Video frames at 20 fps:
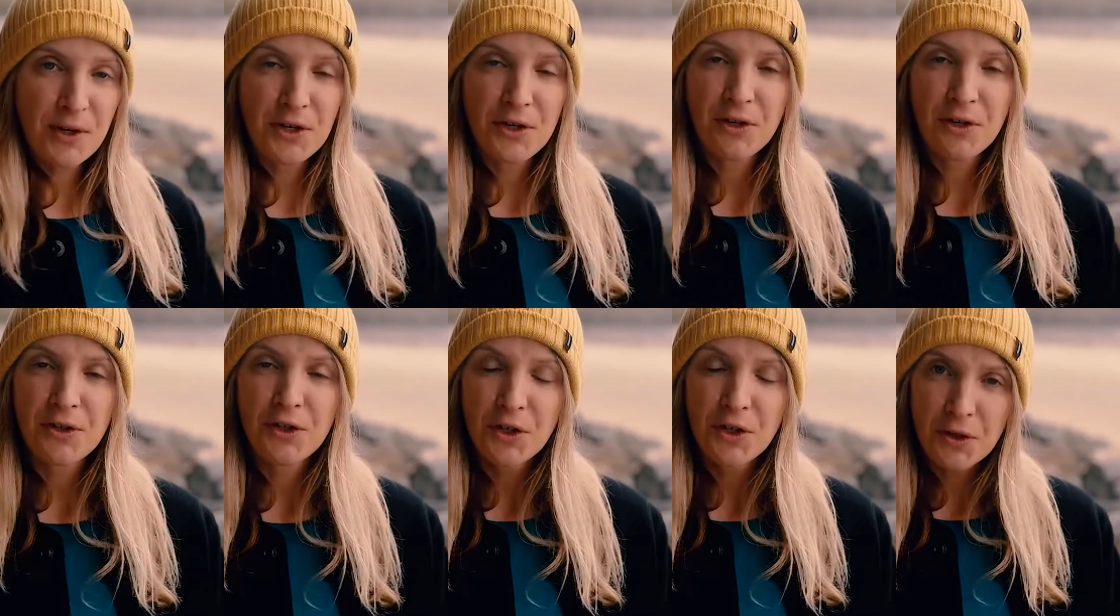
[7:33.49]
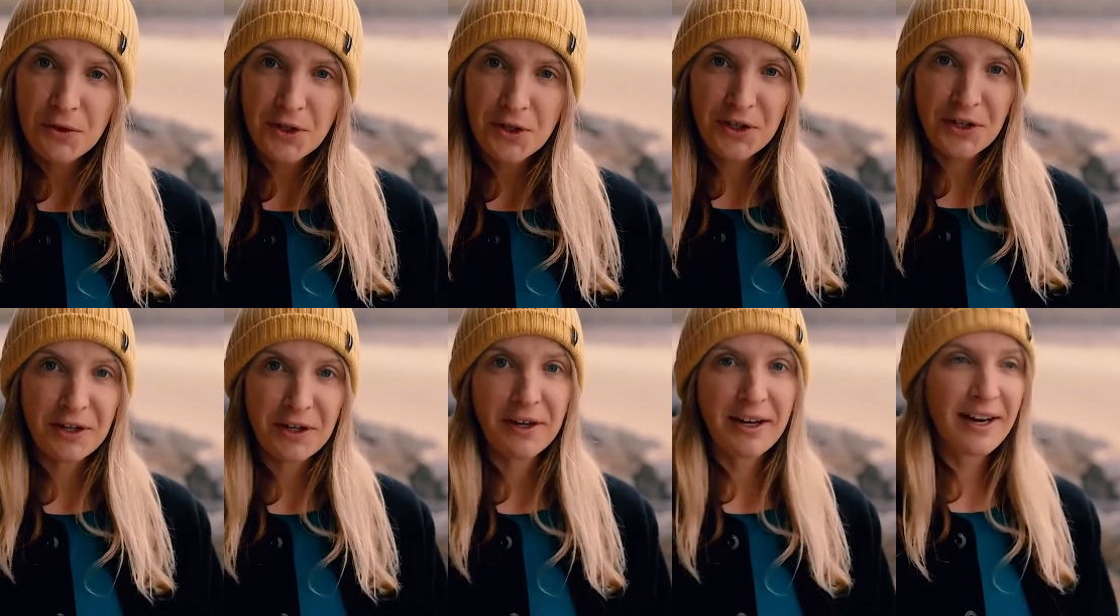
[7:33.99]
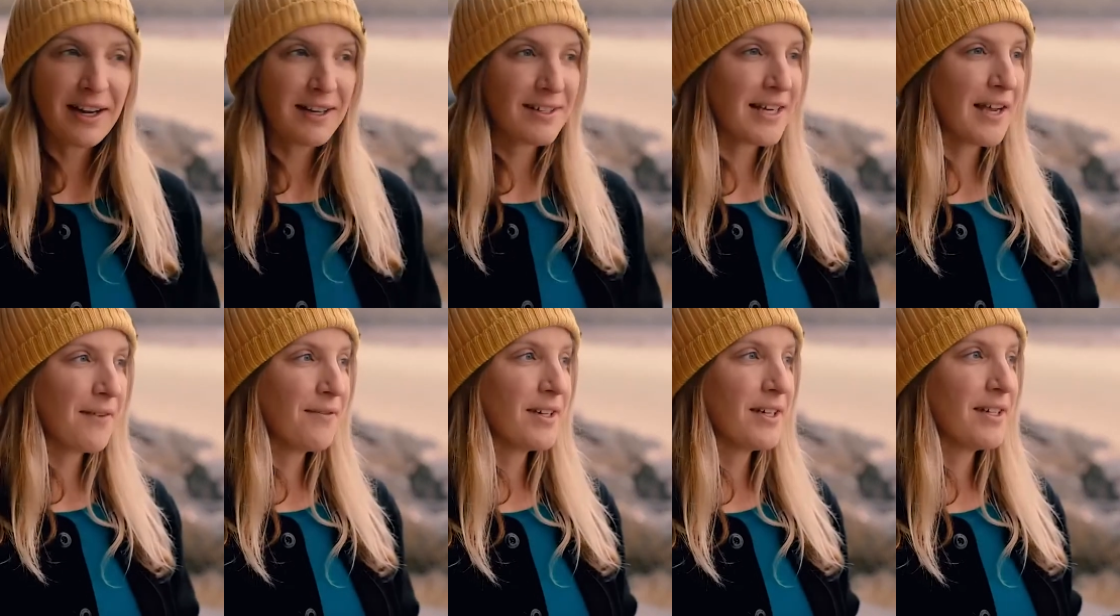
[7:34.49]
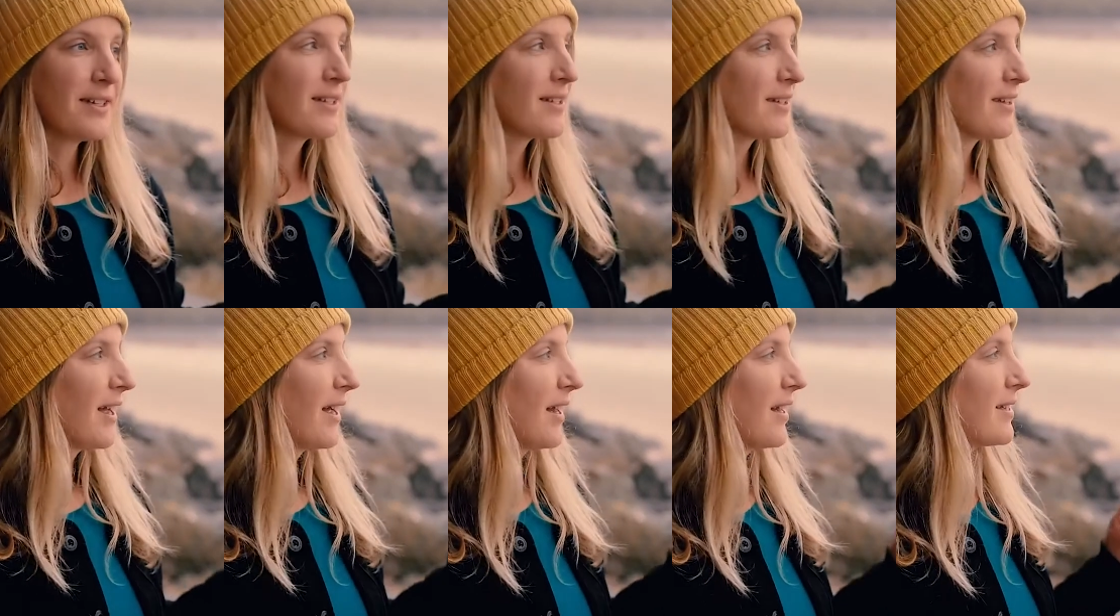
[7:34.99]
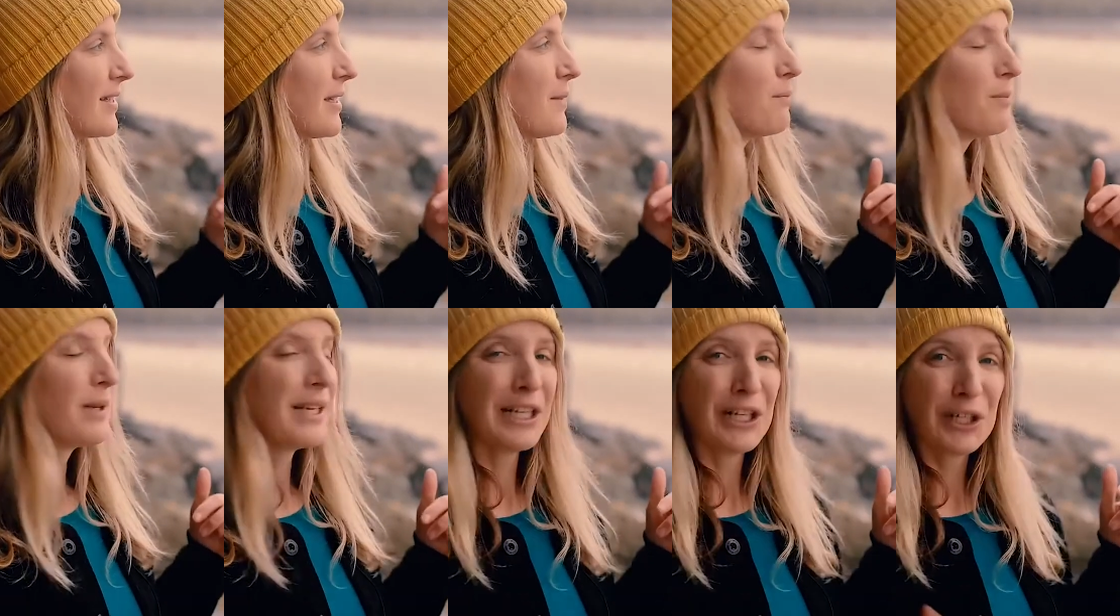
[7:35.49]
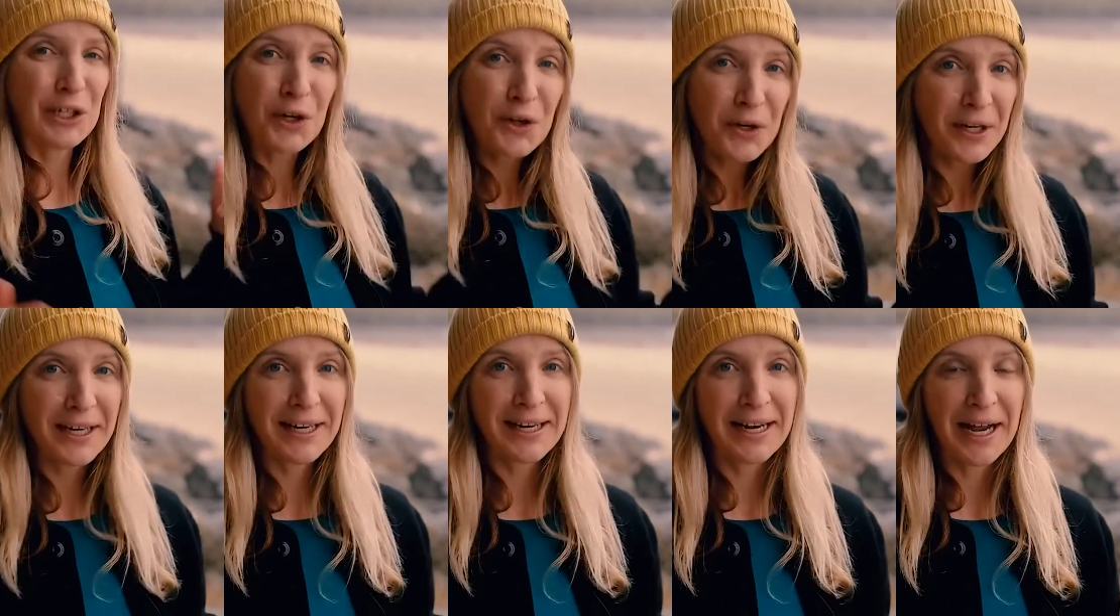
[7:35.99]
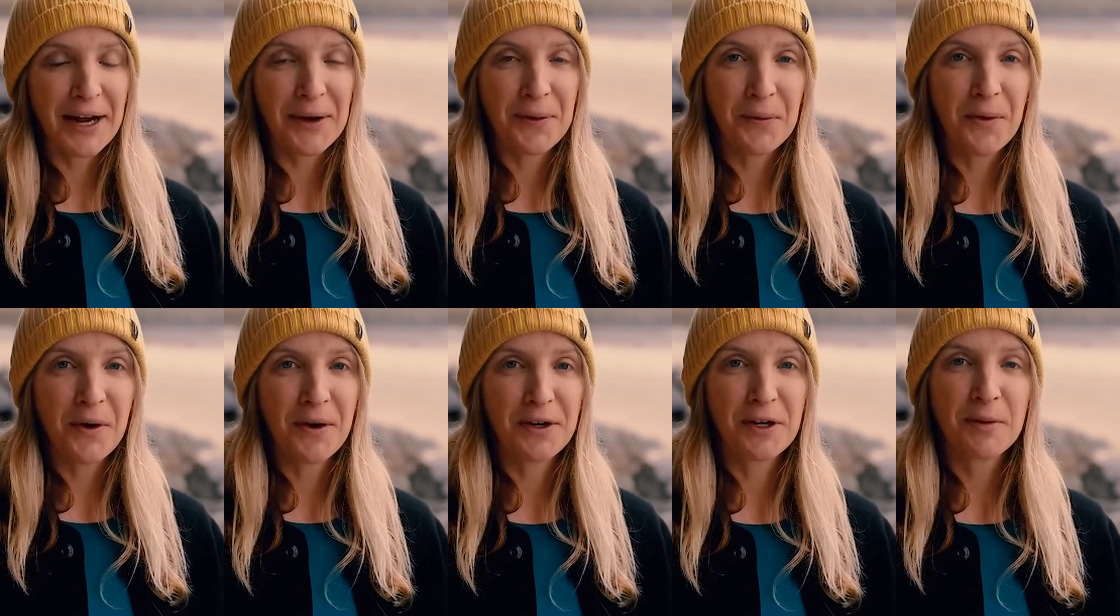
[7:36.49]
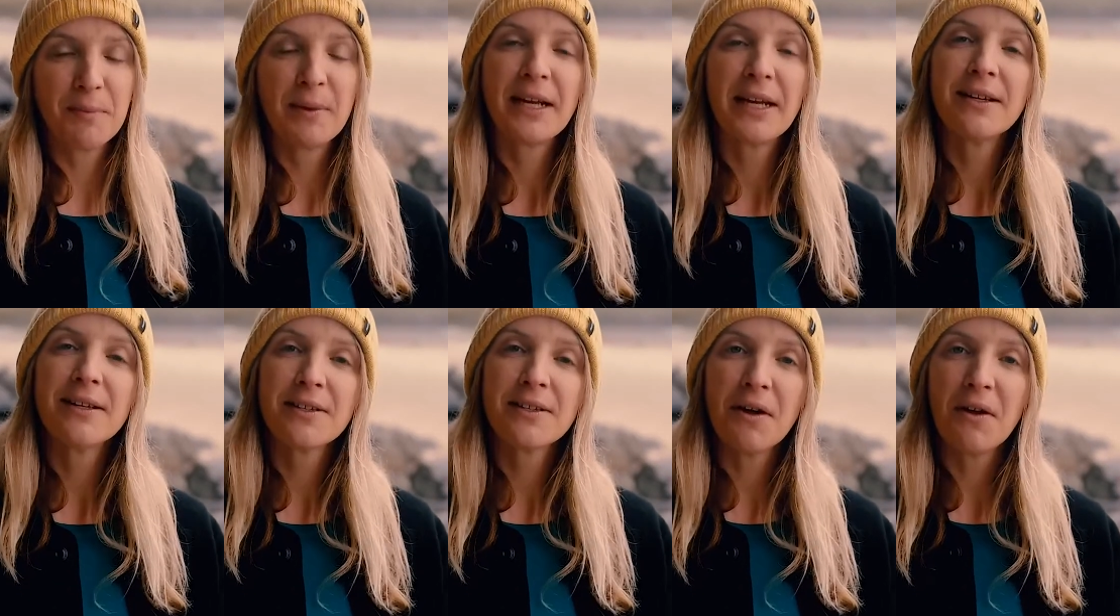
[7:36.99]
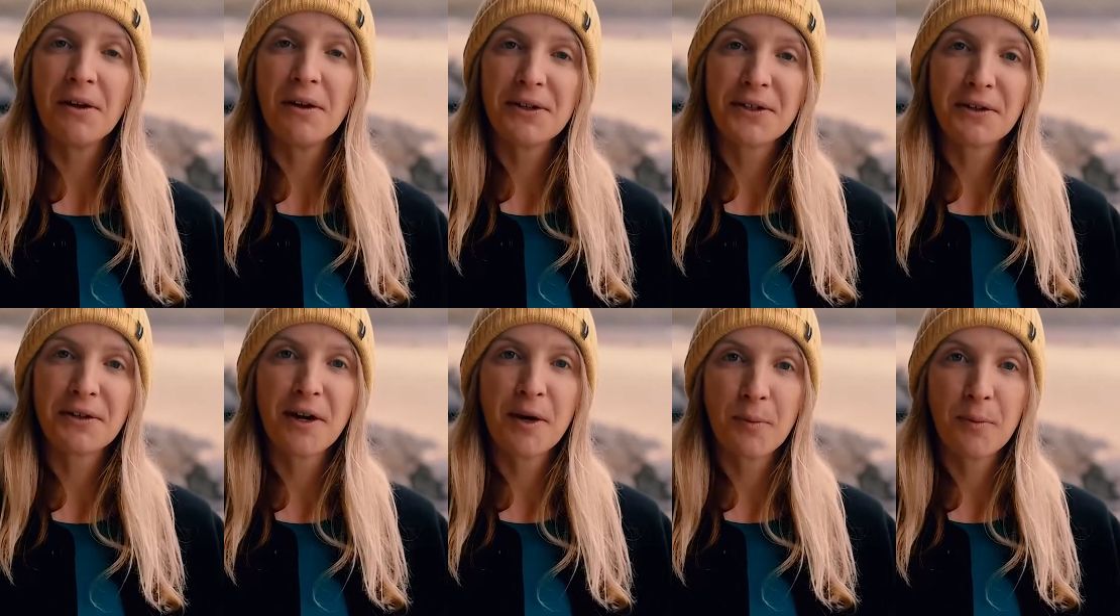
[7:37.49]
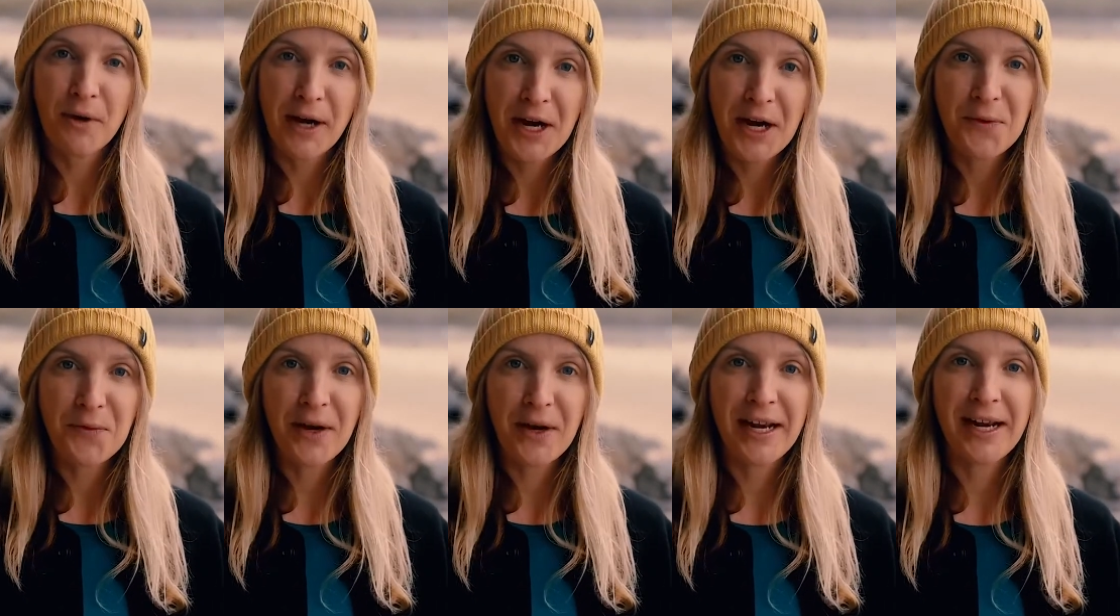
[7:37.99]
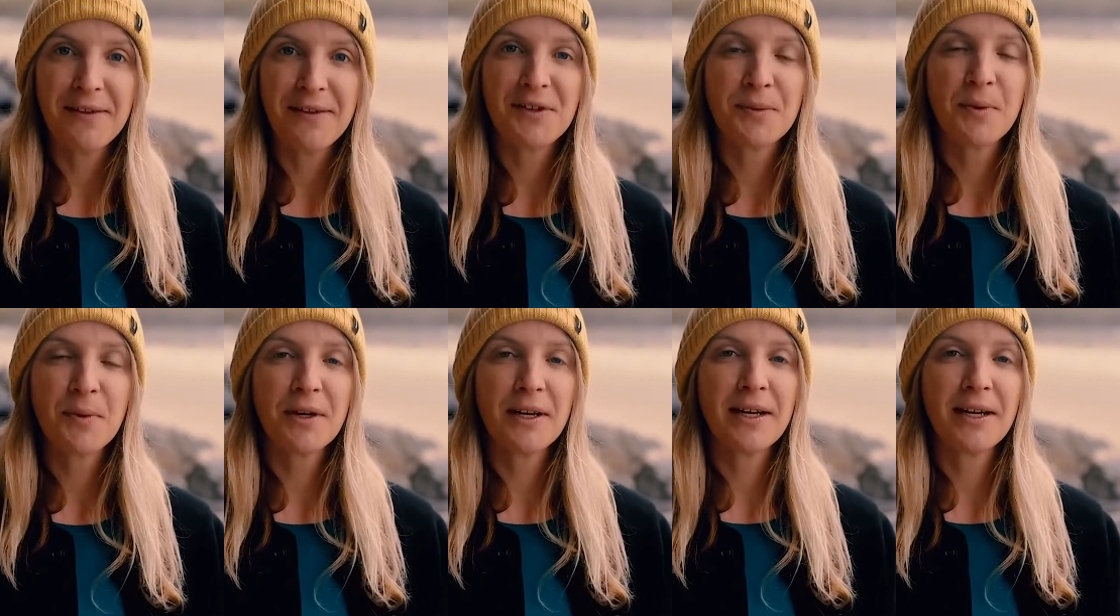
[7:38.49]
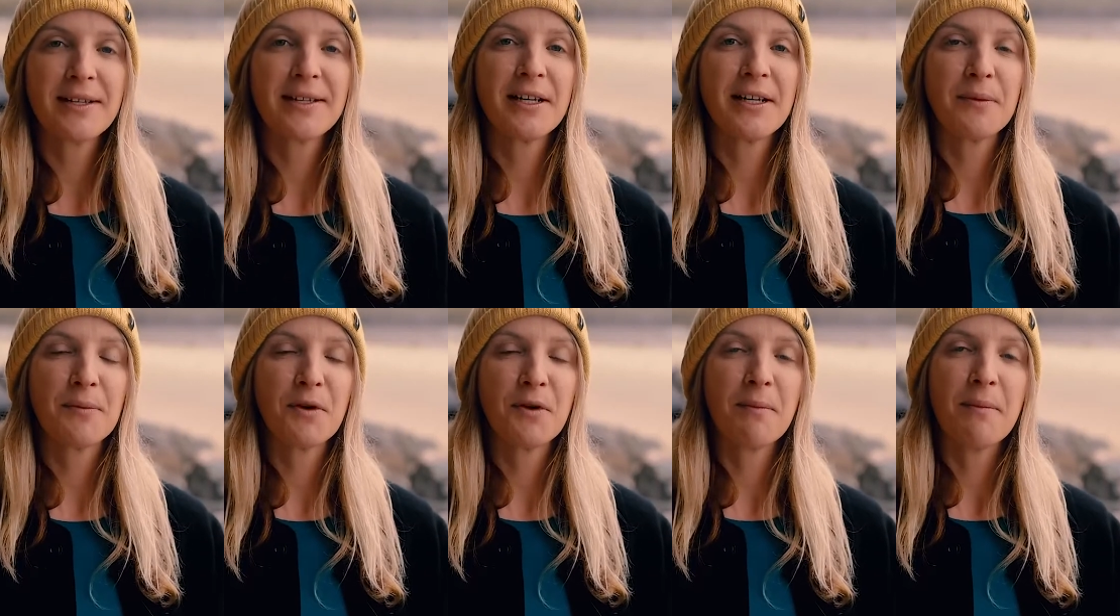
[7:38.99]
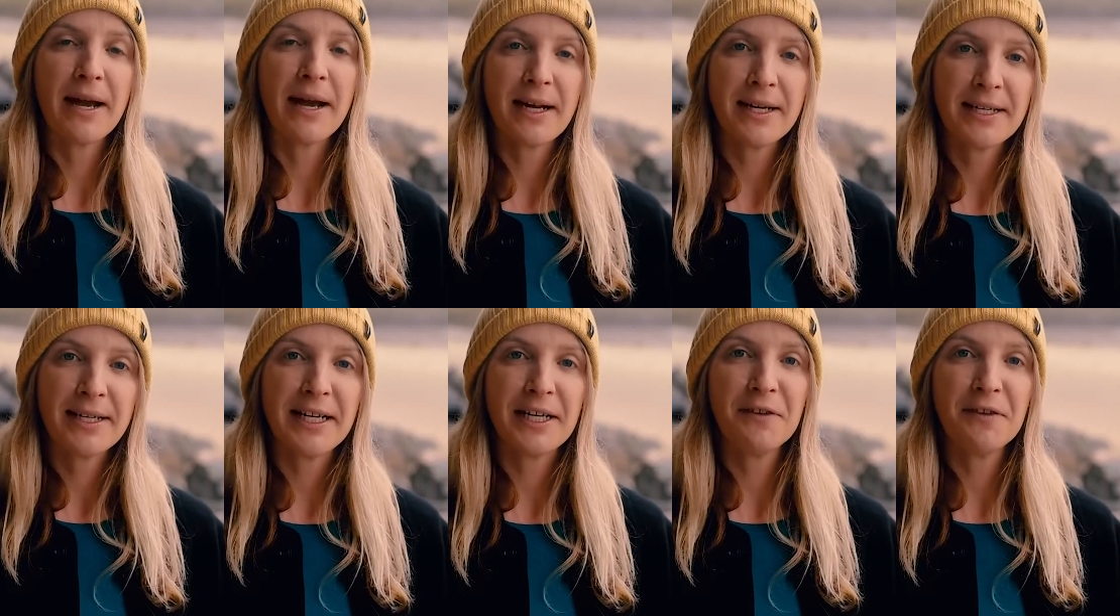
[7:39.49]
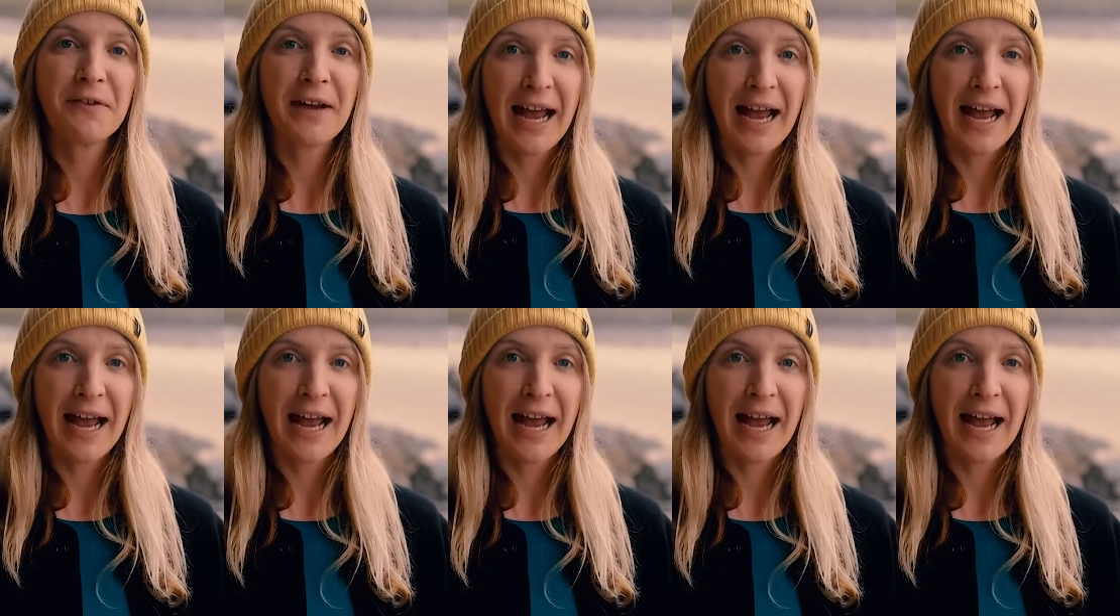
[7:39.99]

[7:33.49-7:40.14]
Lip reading: Richard Schuster has evidence that simply looking at water begins to alter our brain waves, putting us in a more meditative,